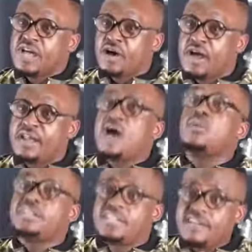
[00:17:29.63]
and I
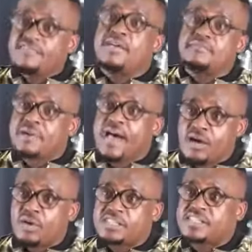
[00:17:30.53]
will give them power.